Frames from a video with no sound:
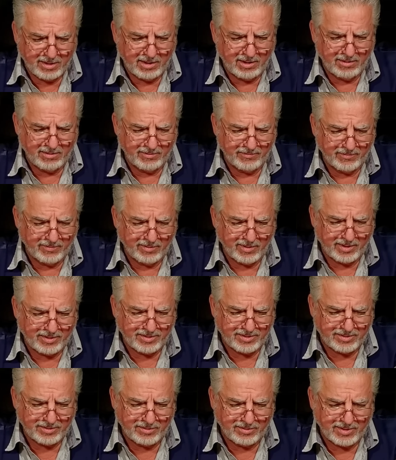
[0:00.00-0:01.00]
However,
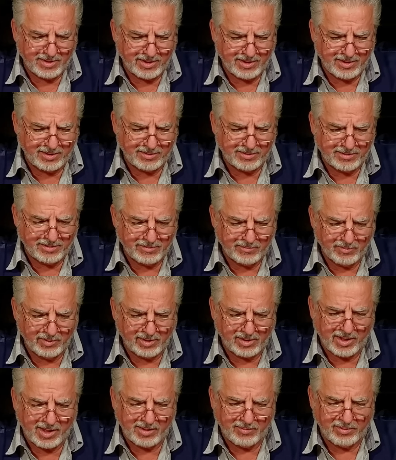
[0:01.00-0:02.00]
I still can't
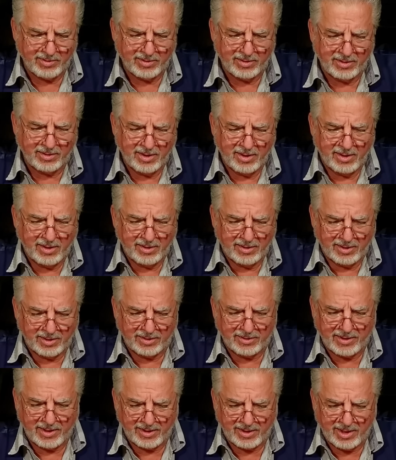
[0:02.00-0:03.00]
reliably
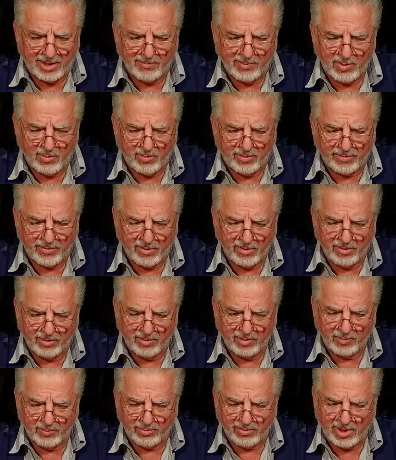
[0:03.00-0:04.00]
ignite ammo with
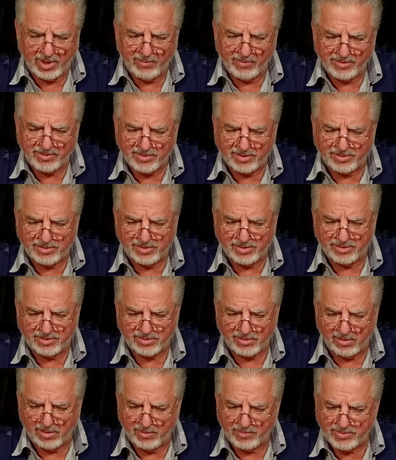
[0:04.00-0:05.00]
harder primers such
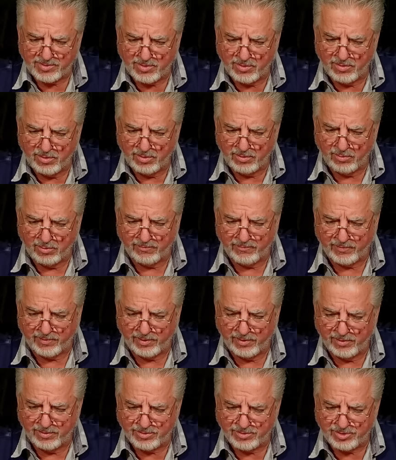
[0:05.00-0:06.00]
as Armscore or
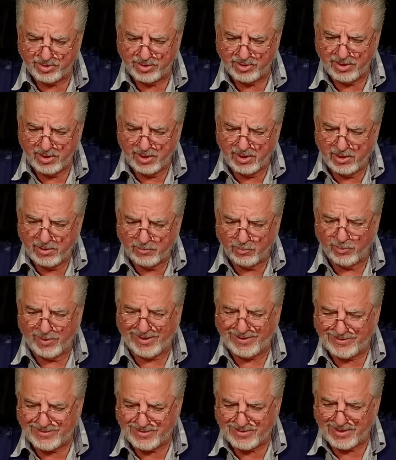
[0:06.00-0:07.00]
Friochi
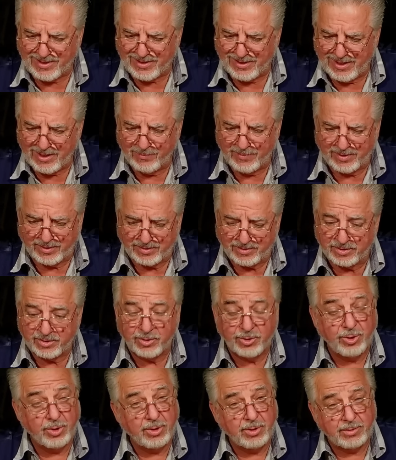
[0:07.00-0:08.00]
Range
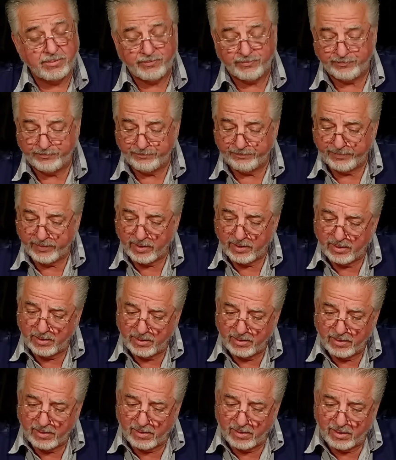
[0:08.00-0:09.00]
Dynamics. Good.
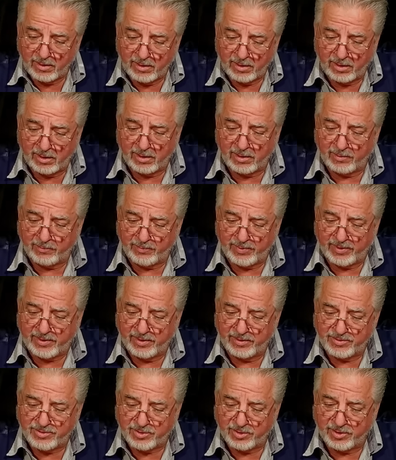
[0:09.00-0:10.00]

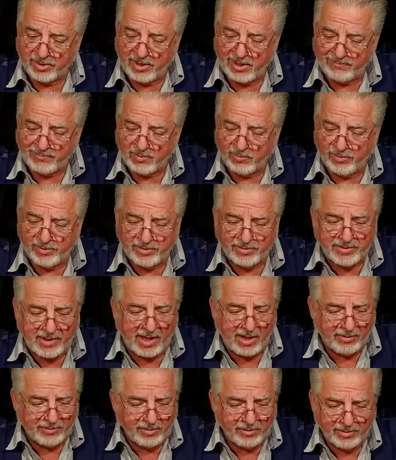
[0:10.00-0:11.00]
Because you're going to have to really
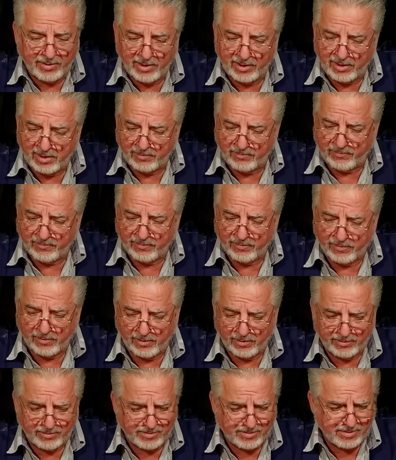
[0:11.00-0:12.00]
dial your gun up for
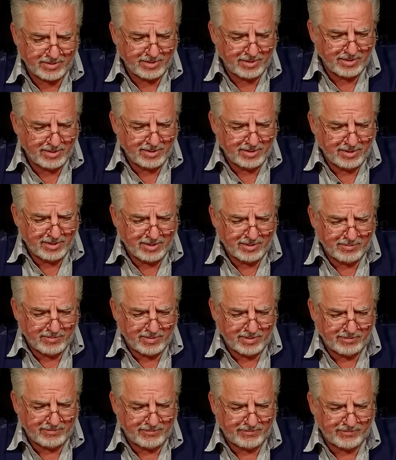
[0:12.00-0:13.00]
those.
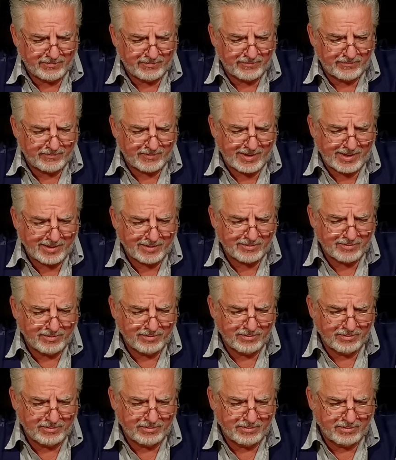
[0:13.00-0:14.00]
My
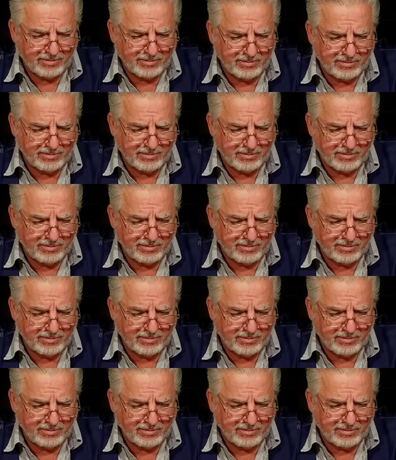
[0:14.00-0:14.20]
factor